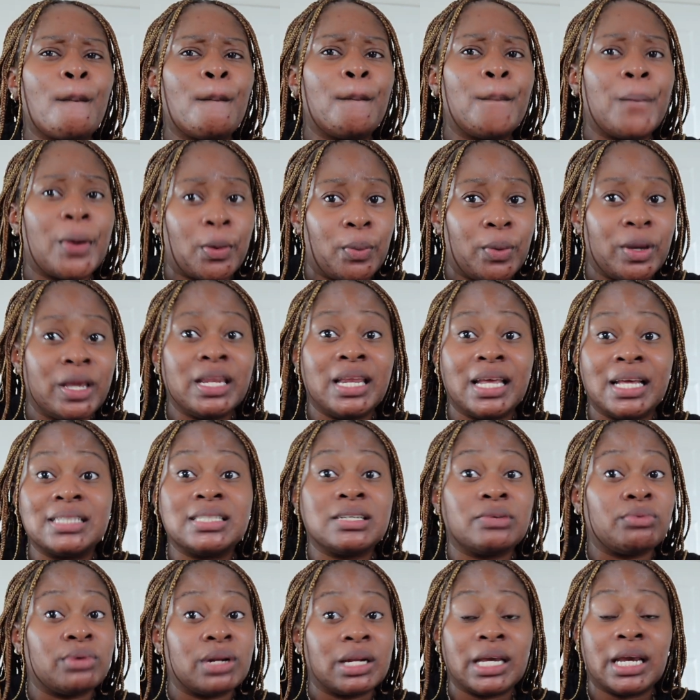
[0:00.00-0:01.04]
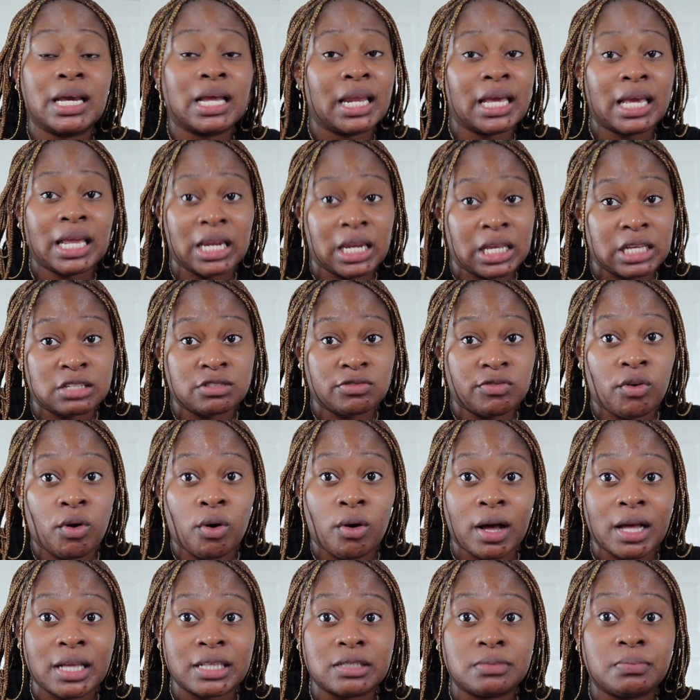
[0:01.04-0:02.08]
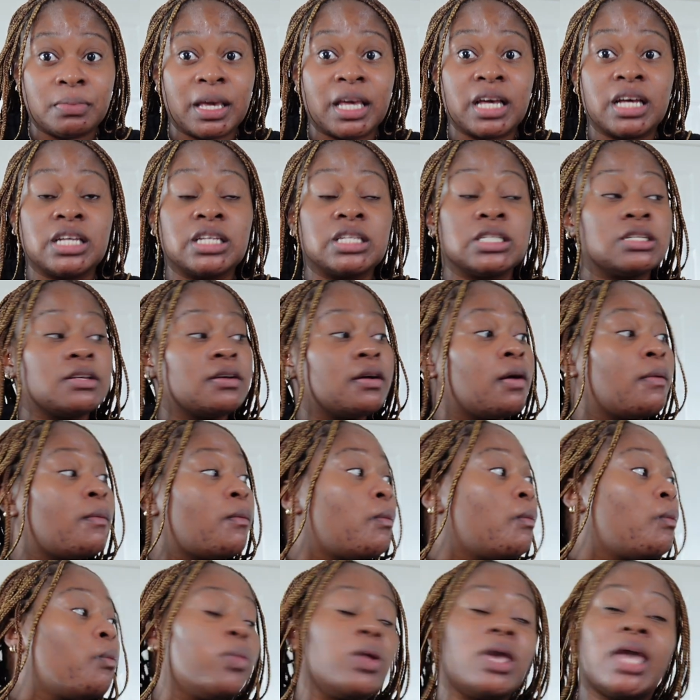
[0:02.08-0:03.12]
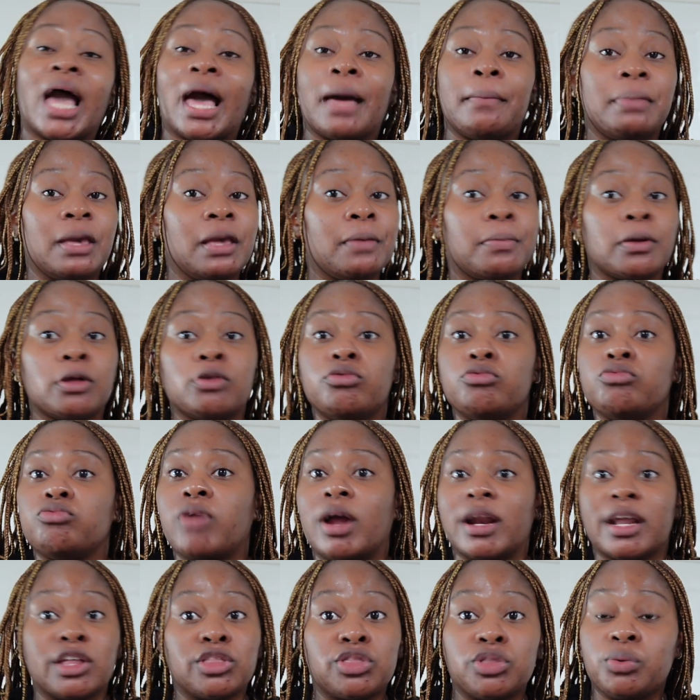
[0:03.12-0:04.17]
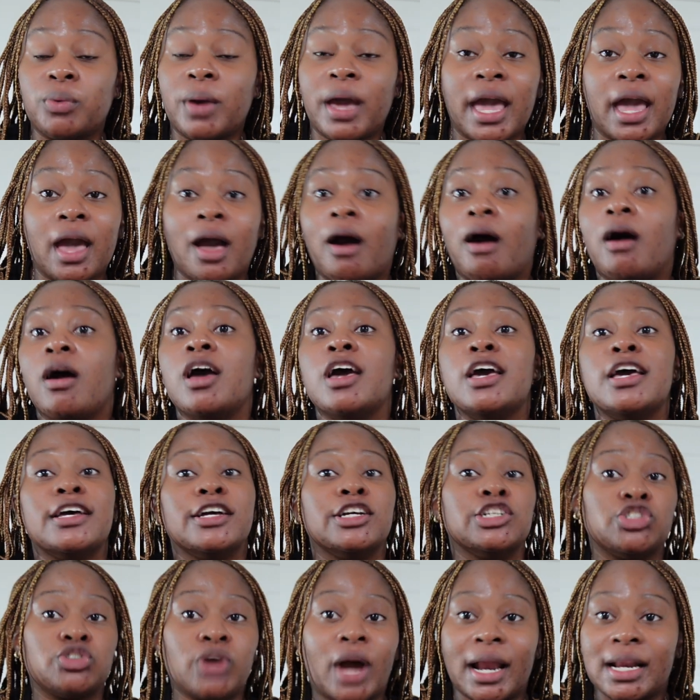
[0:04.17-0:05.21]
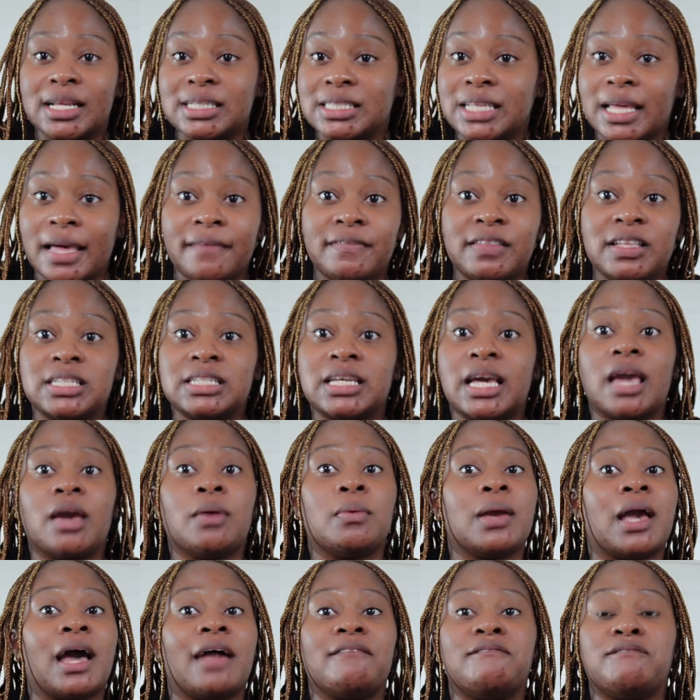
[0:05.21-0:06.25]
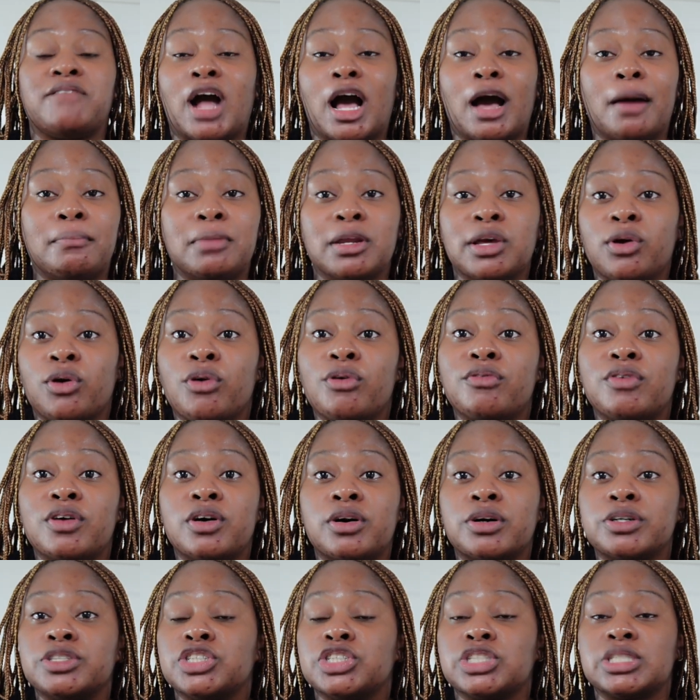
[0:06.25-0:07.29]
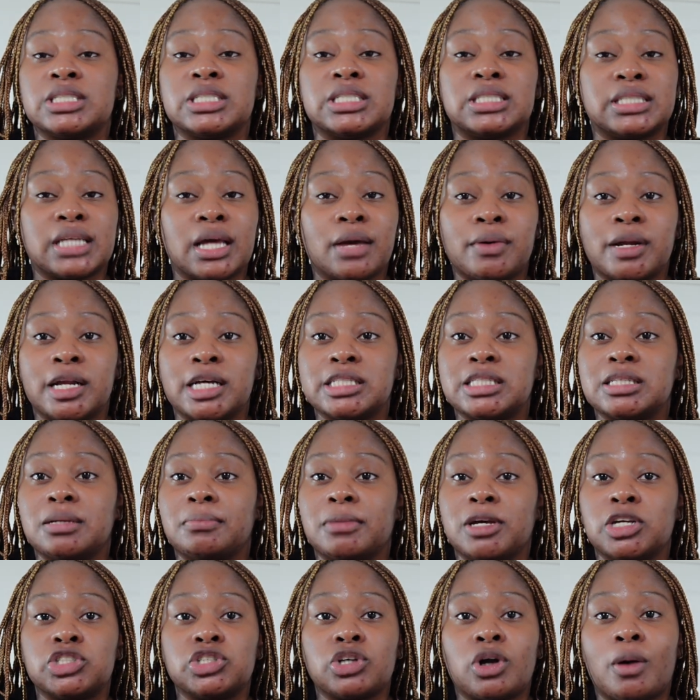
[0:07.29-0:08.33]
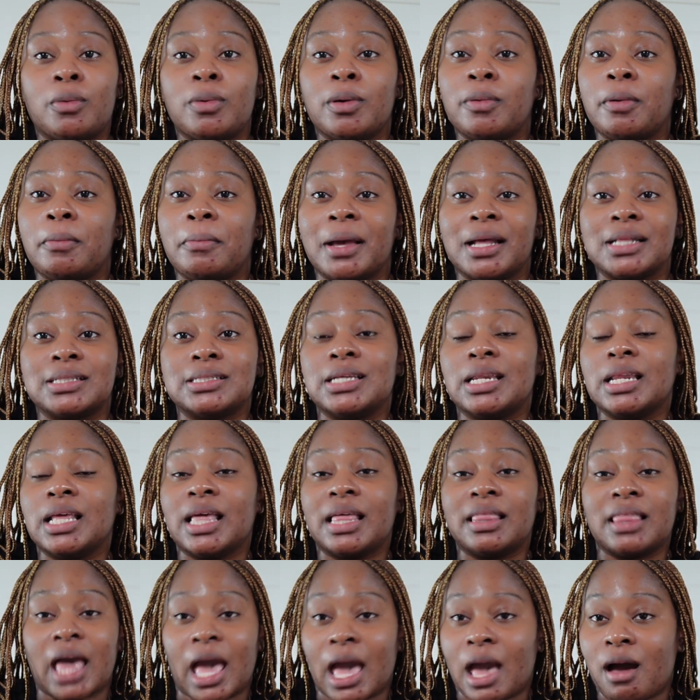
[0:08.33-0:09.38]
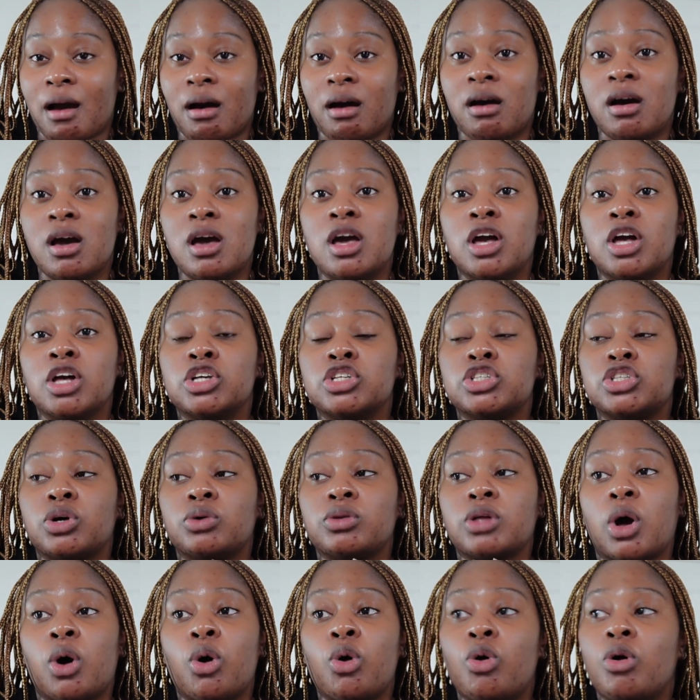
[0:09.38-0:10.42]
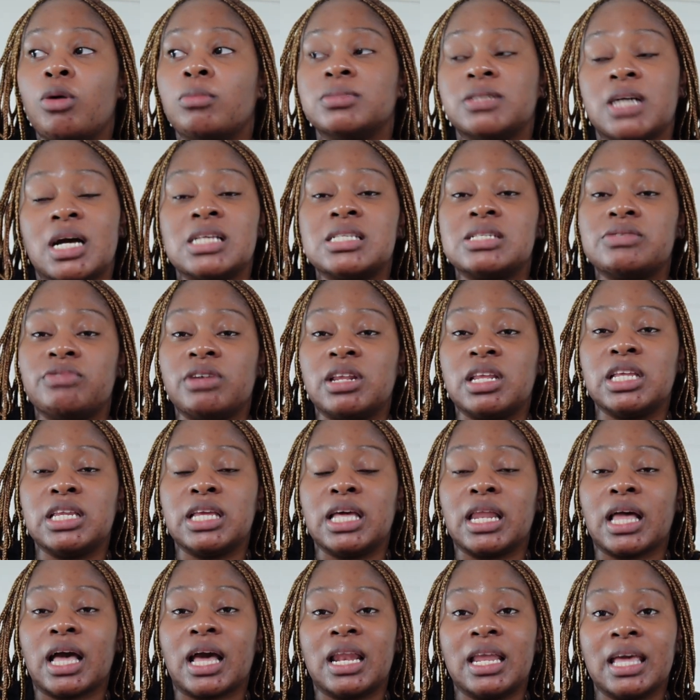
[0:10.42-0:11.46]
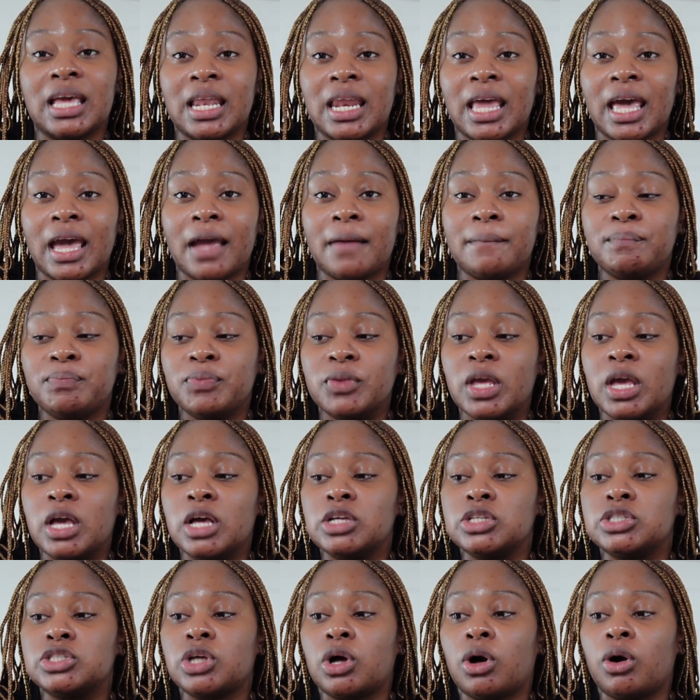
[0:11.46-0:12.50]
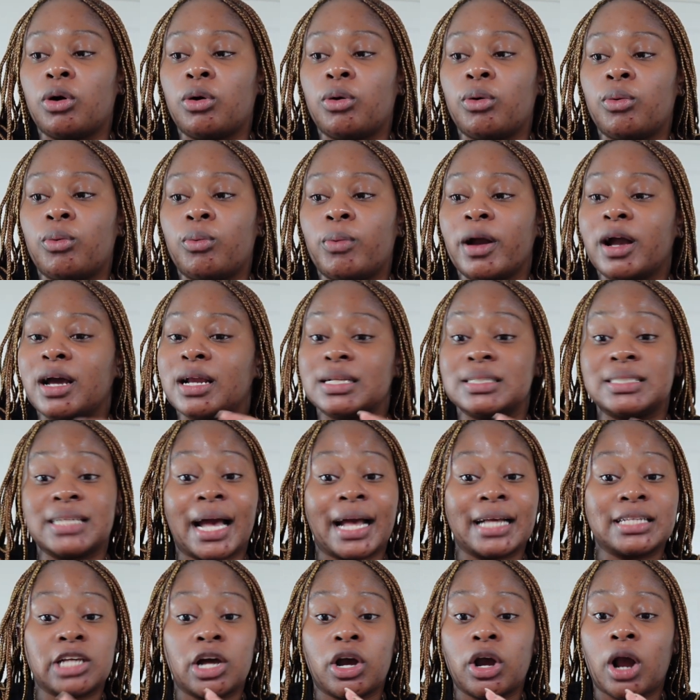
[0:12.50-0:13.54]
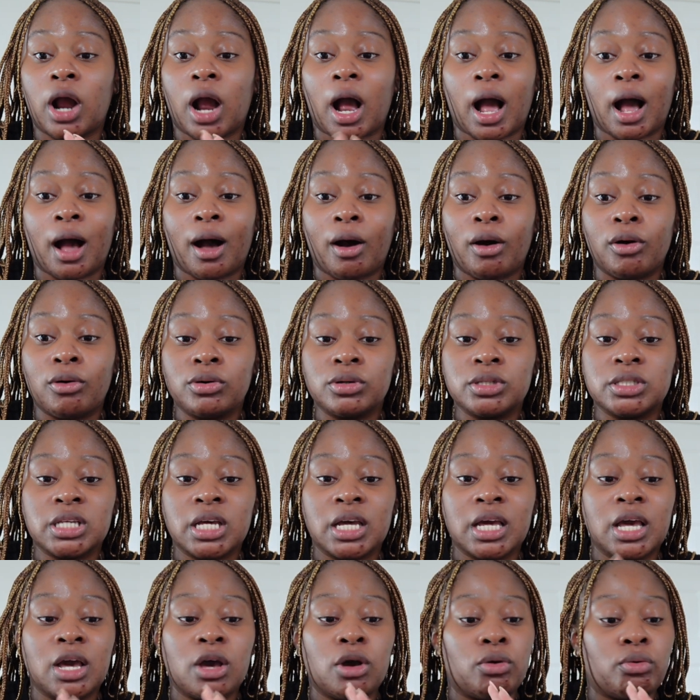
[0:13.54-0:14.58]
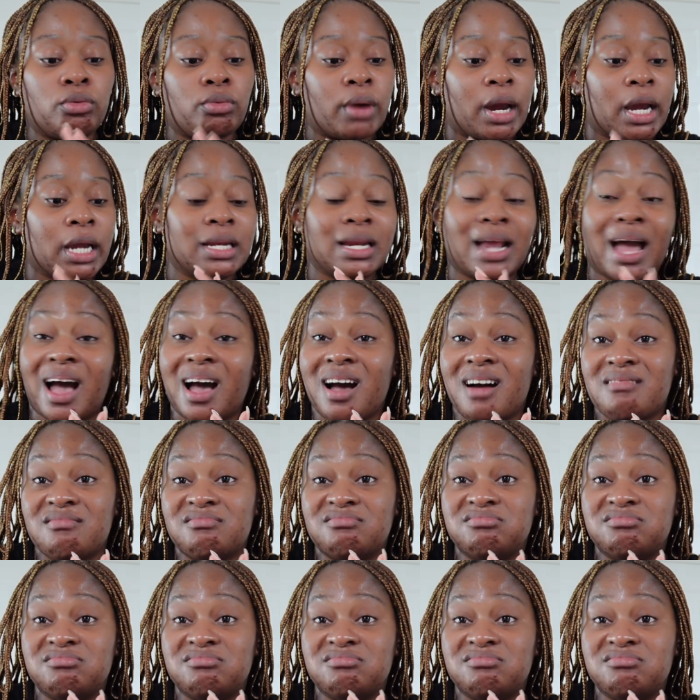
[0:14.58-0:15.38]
but we need to really clean these floors because we had people running through here trying to save the day. We had family over just to stay with us to make sure we were mentally there. So the home does really need a cleaning. So we're gonna test her out right now.